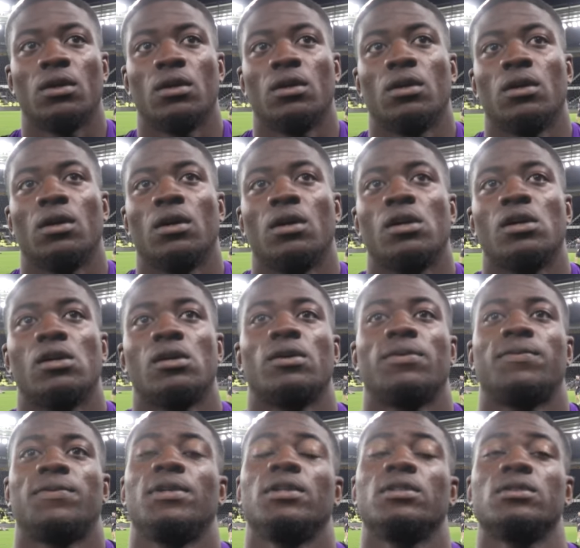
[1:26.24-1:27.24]
Uh, I
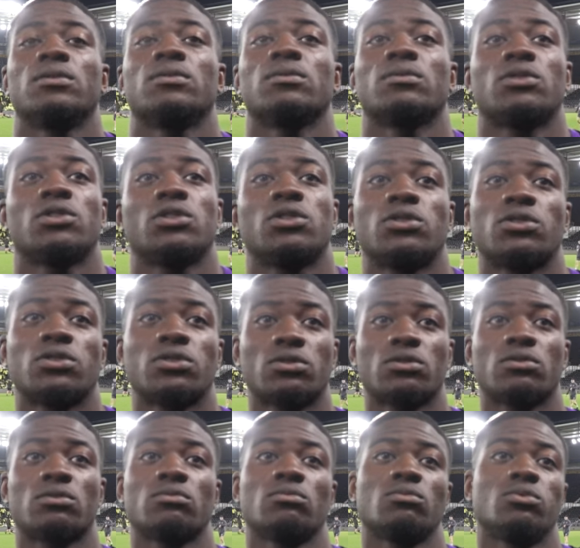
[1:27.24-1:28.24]
think just
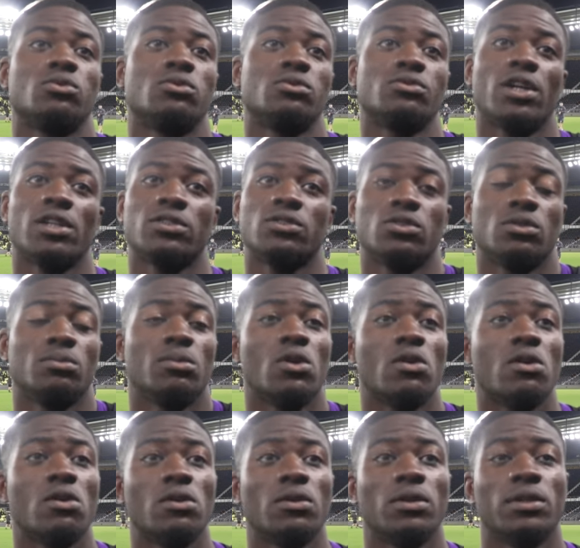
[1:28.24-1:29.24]
we'll rest
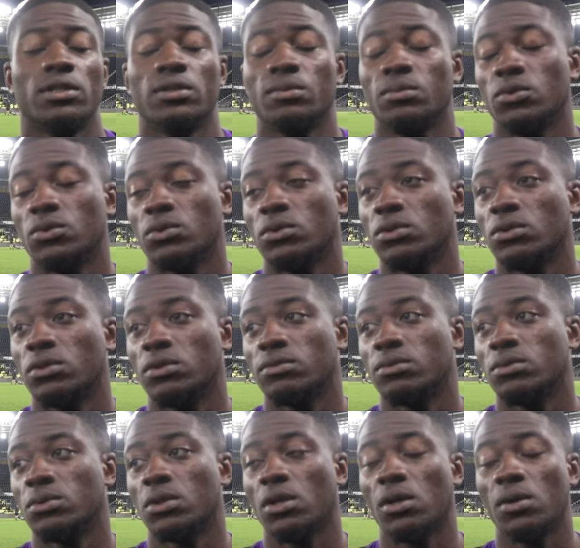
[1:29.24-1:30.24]
tomorrow and then we'll,
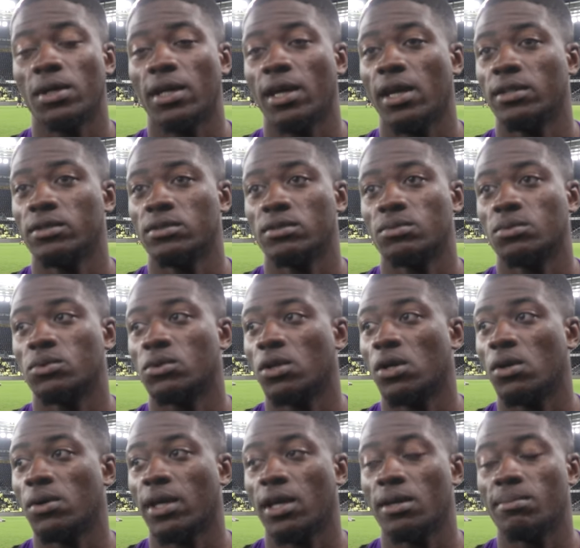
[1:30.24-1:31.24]
we'll go again. We'll
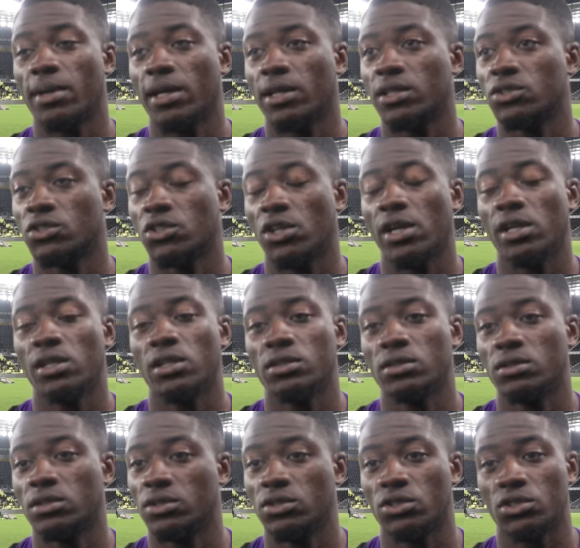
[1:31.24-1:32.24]
go again back in
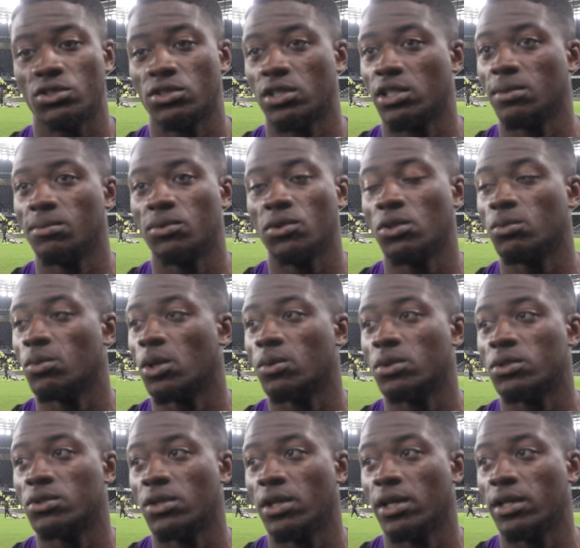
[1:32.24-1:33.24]
training and just keep doing what
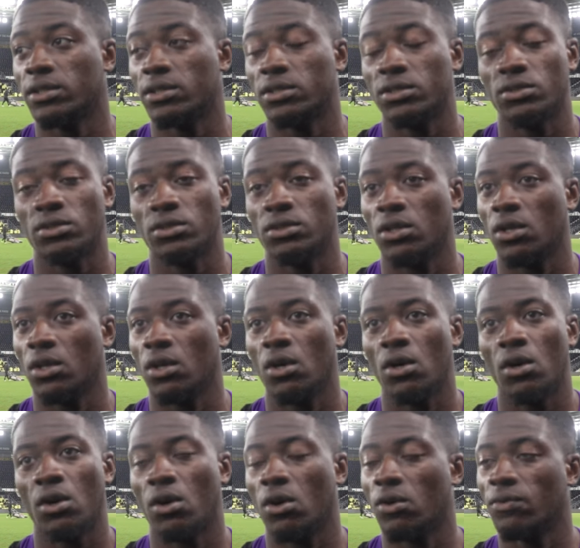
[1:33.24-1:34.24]
we're doing,
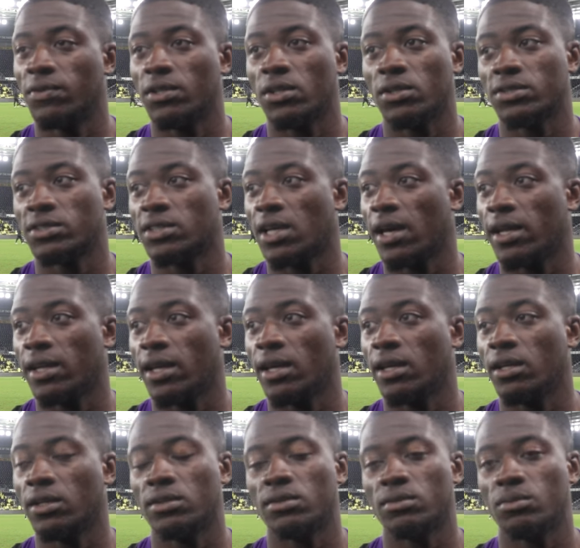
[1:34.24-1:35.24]
and hopefully on
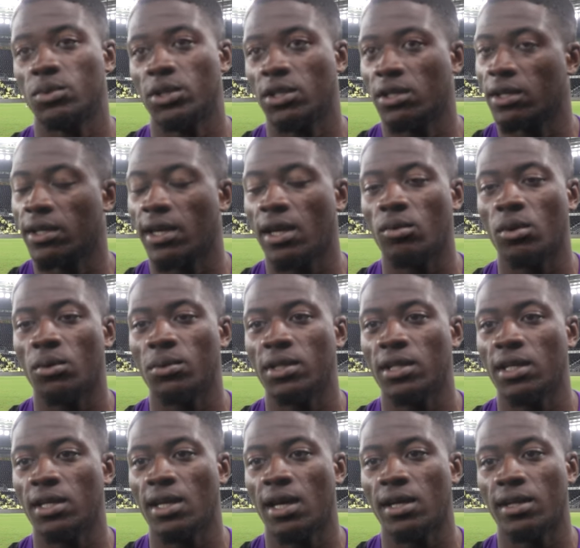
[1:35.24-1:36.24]
Saturday we can get what we
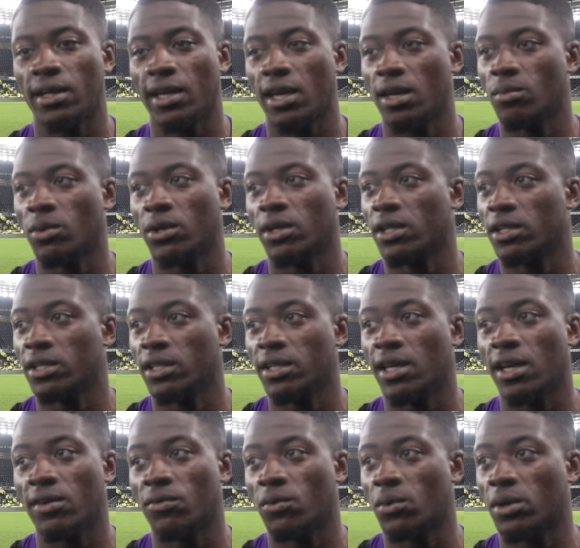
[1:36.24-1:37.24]
need out of the game. We're going to need
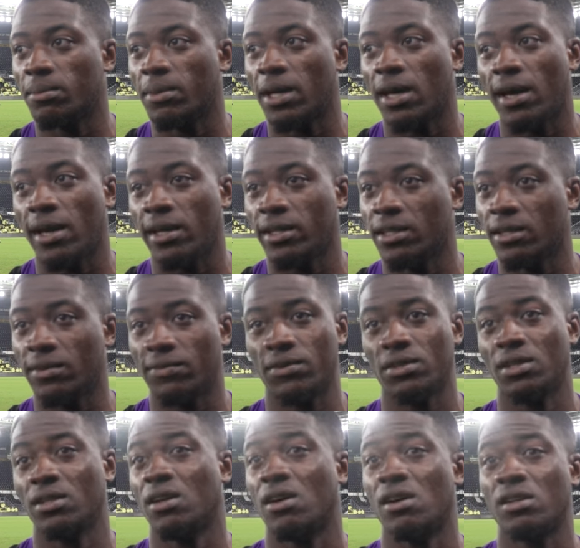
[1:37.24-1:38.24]
everyone behind it. For
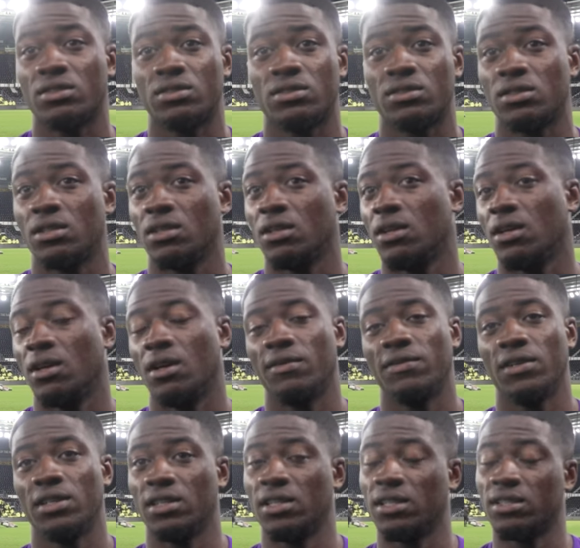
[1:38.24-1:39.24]
the last, I
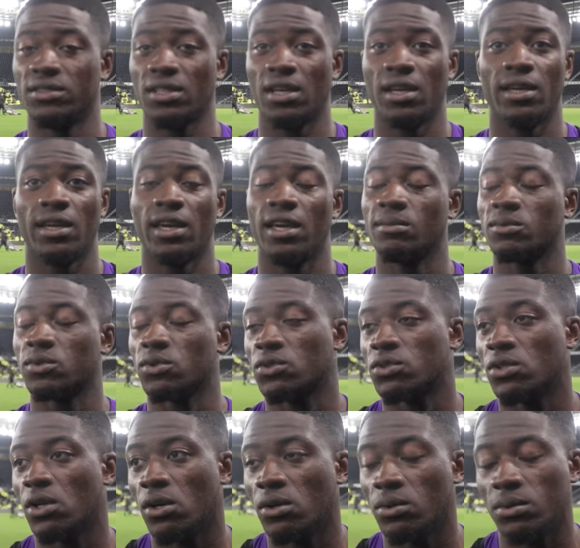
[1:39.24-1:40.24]
think it's eight games or
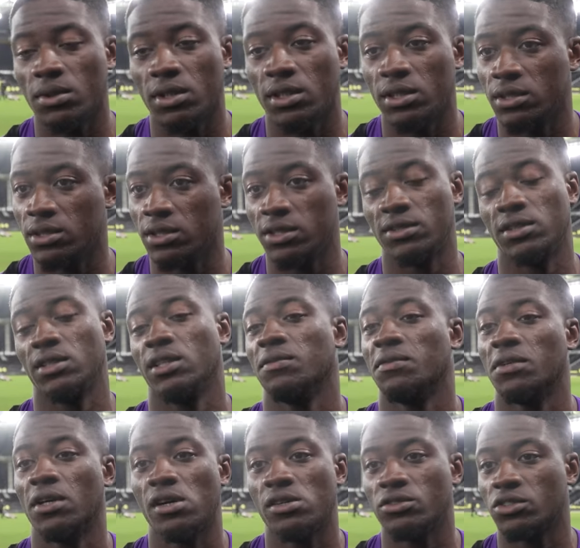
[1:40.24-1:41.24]
so, we're going to need to give
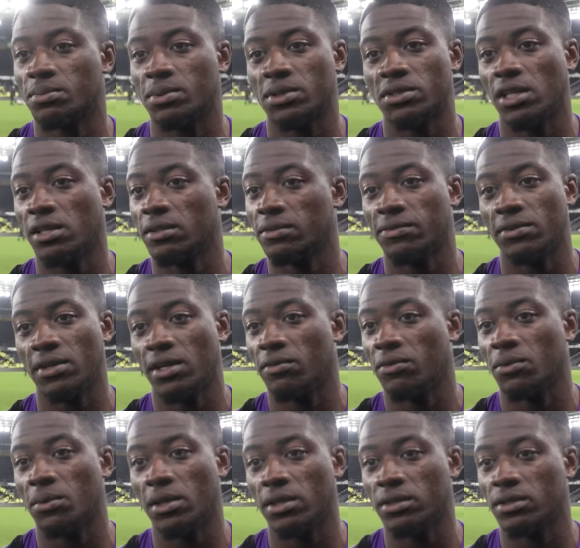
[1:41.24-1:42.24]
it one hundred percent for
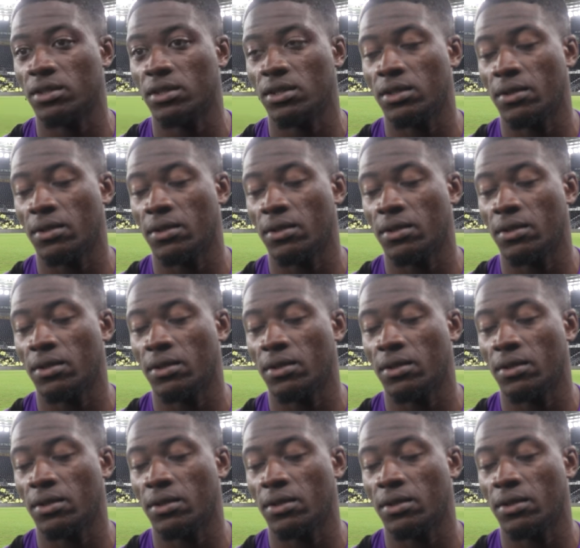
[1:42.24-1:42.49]
everyone.